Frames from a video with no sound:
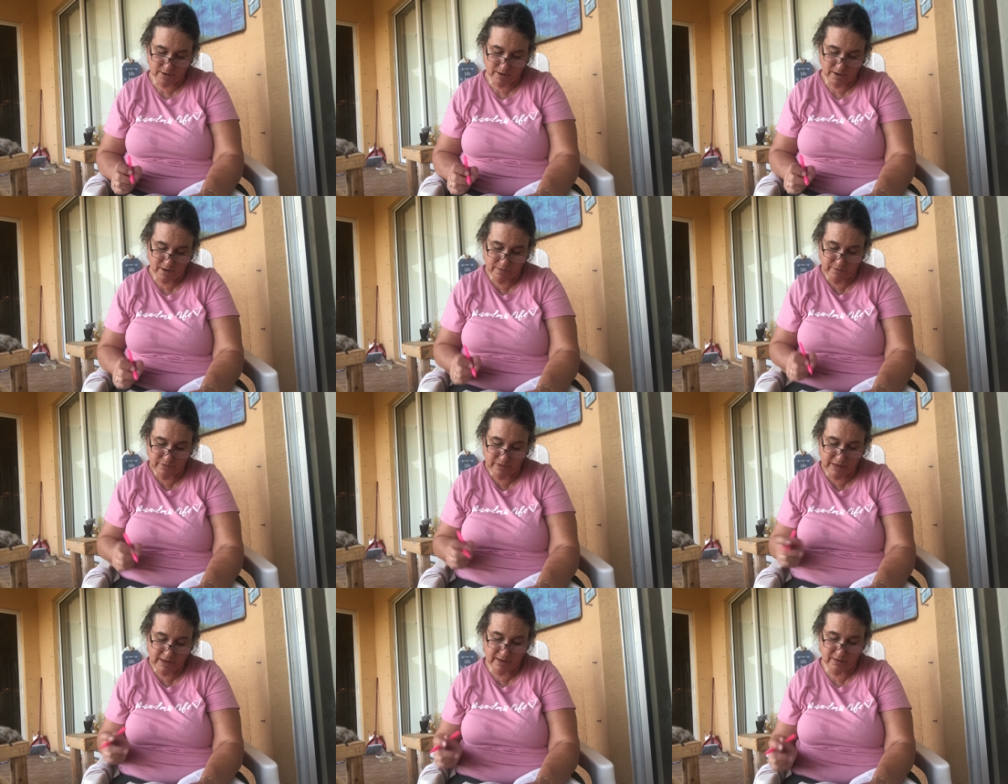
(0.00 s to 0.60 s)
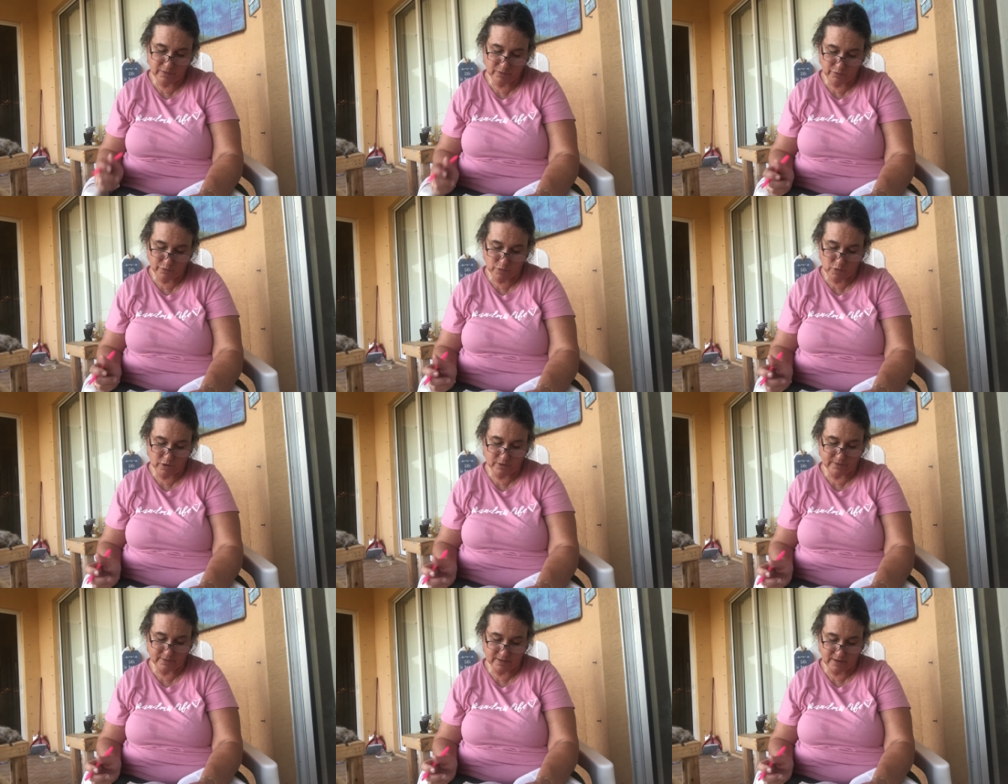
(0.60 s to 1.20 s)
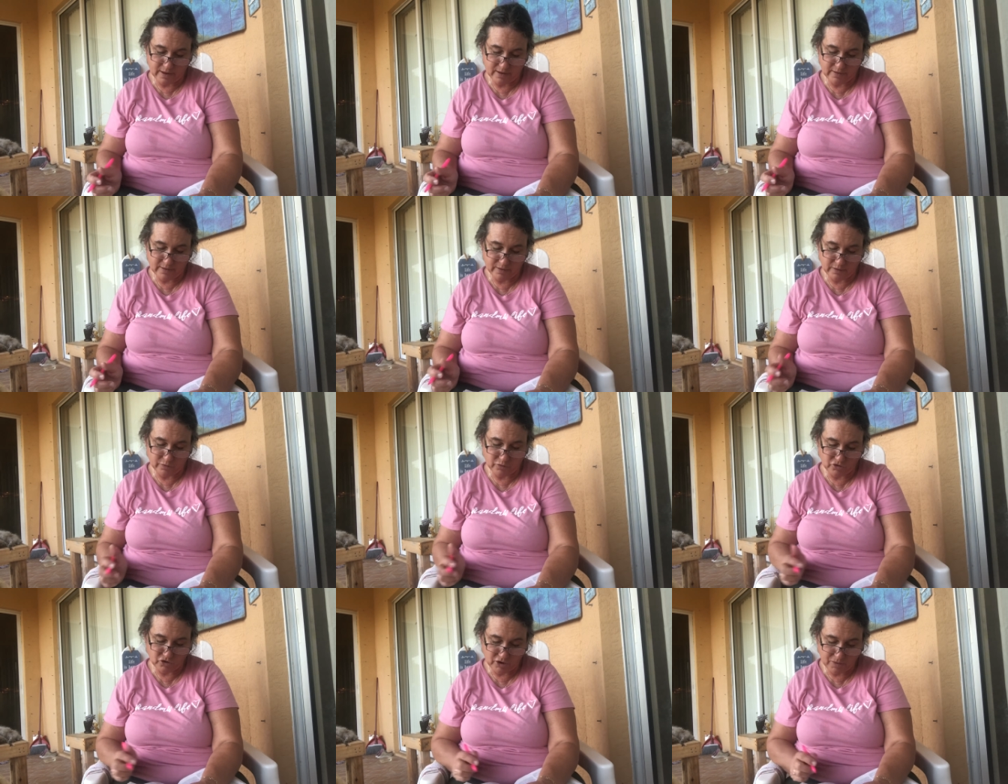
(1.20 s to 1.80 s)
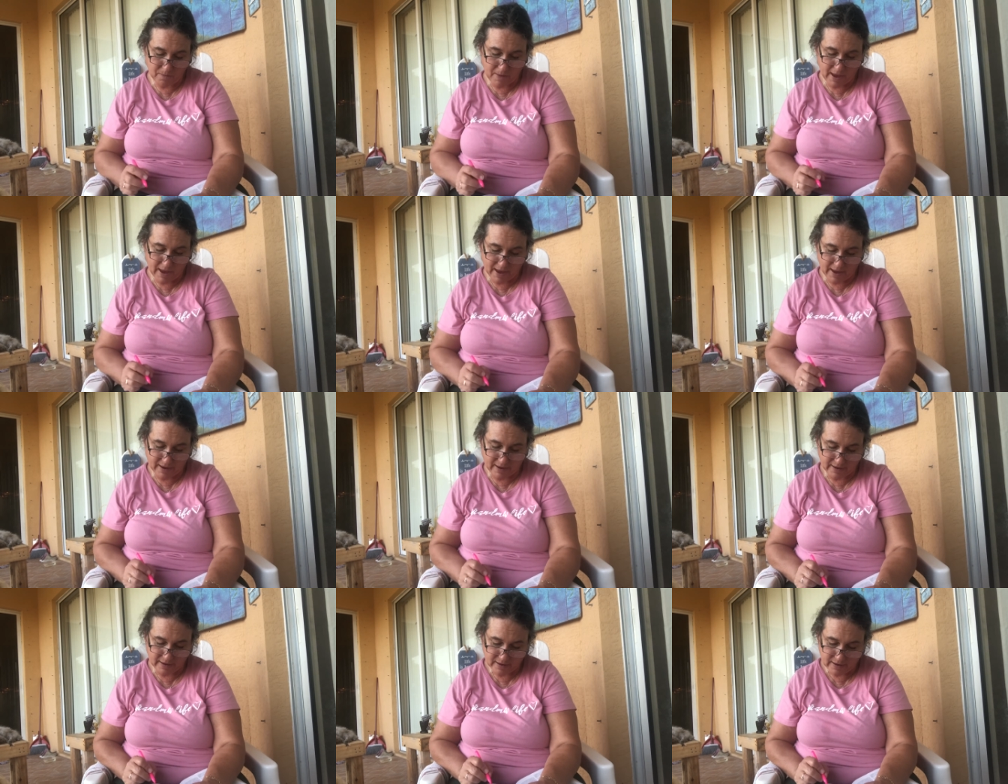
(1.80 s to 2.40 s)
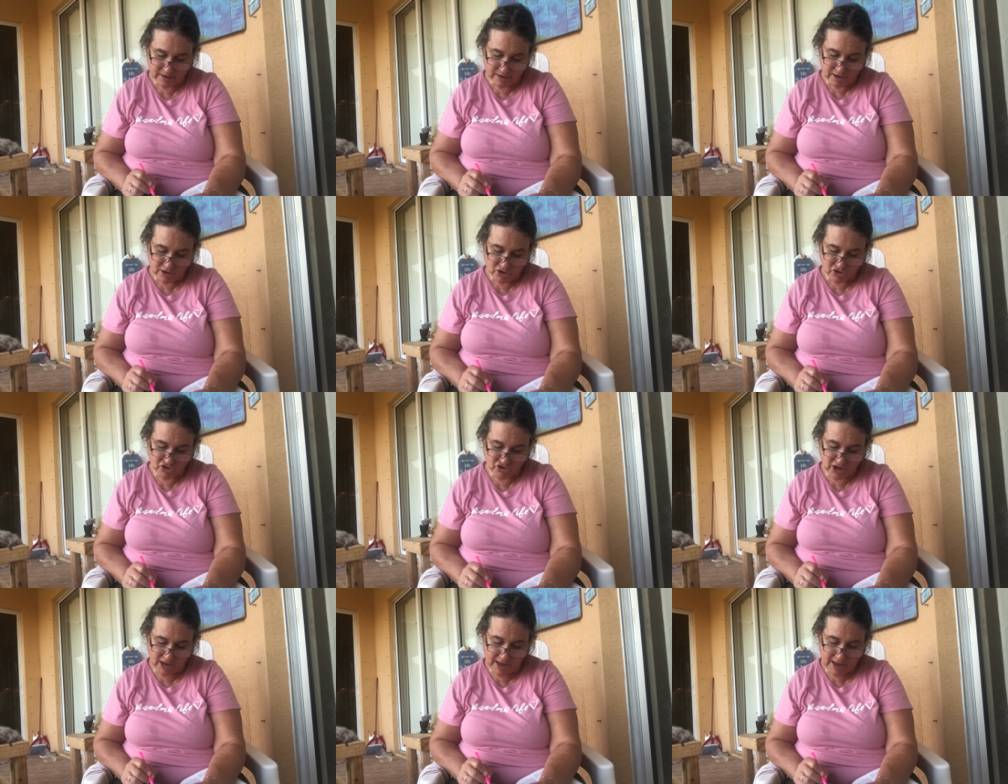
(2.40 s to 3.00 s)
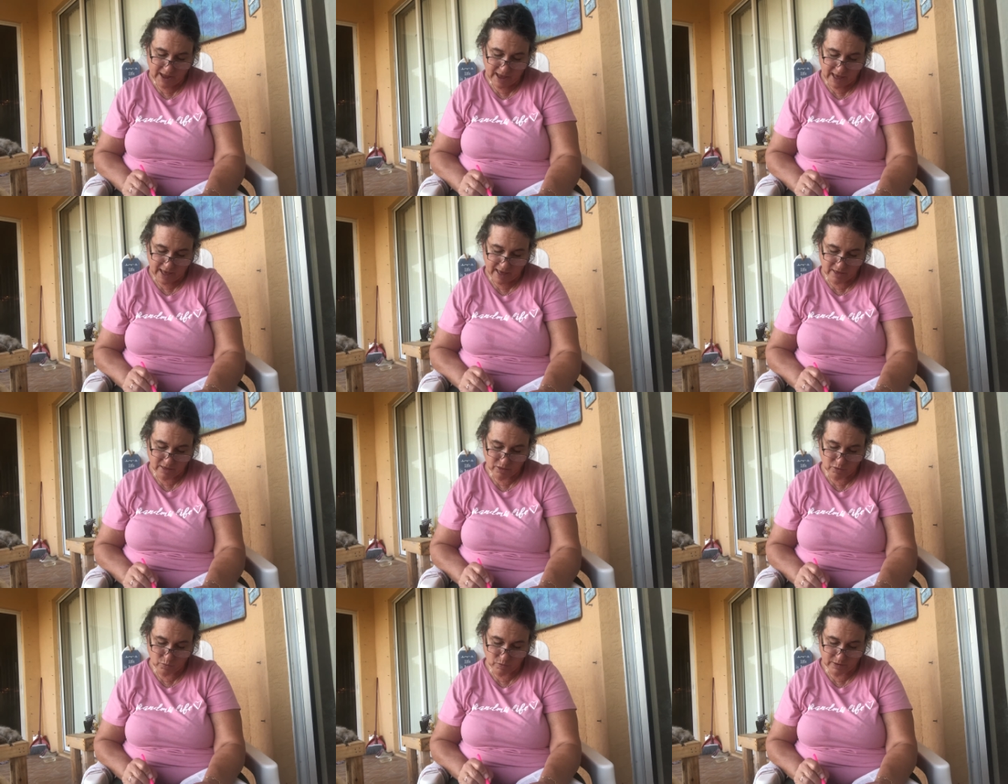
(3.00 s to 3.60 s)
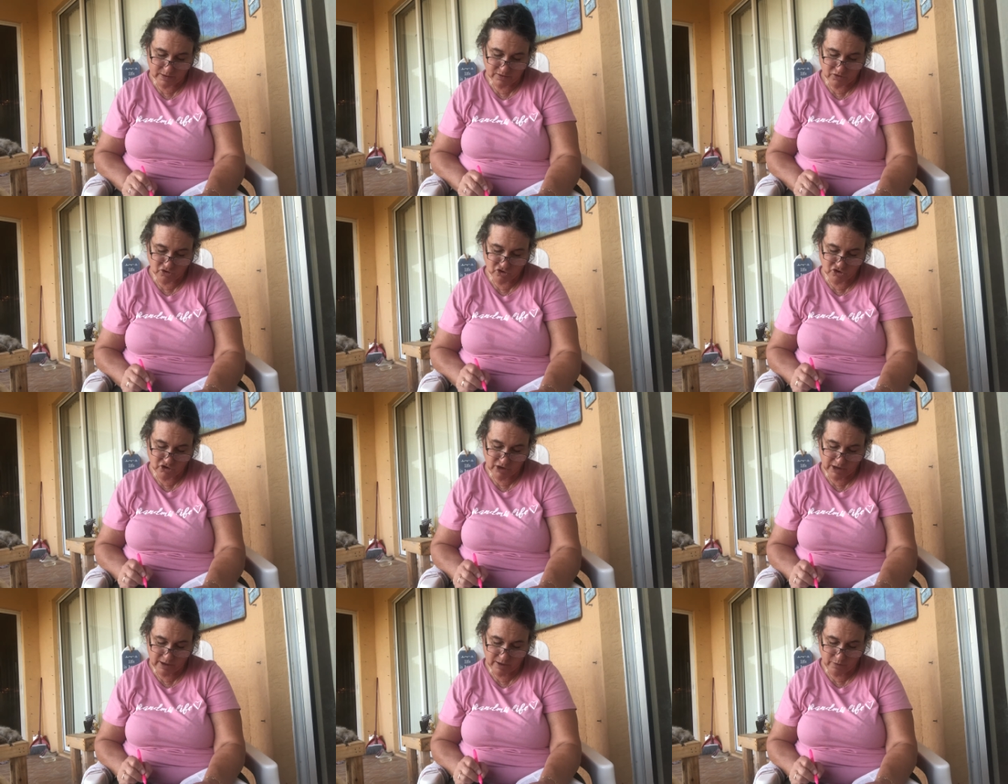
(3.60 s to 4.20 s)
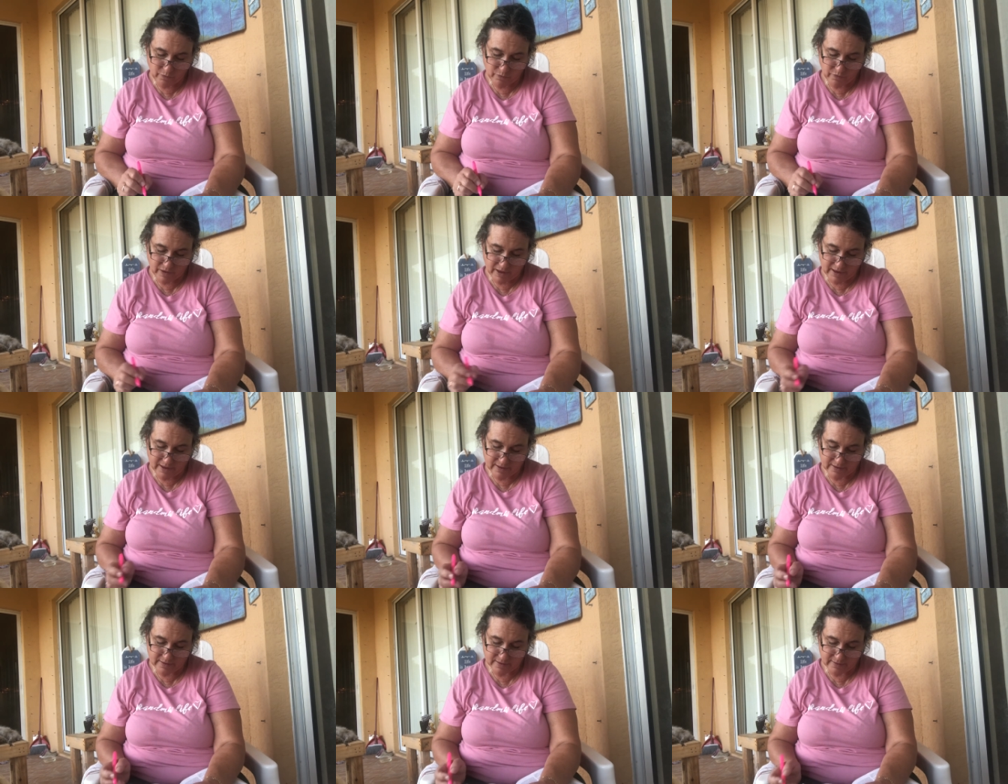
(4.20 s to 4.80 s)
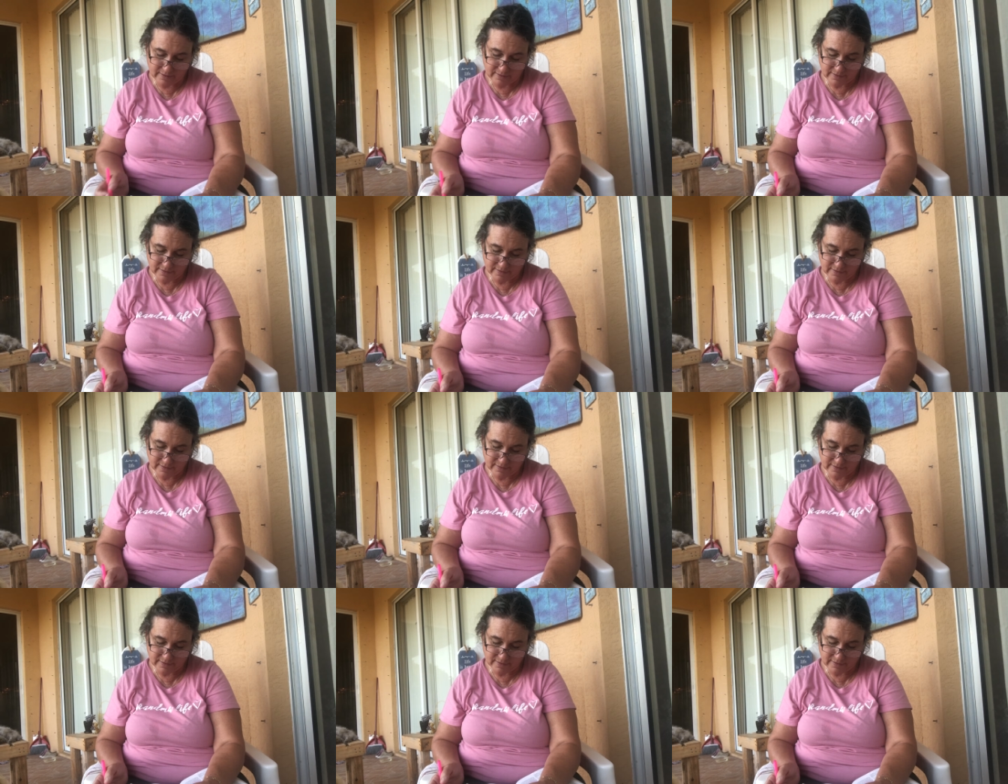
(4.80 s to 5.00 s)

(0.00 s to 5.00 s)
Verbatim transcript: Of these four sons of Shammai, Jahath was chief, and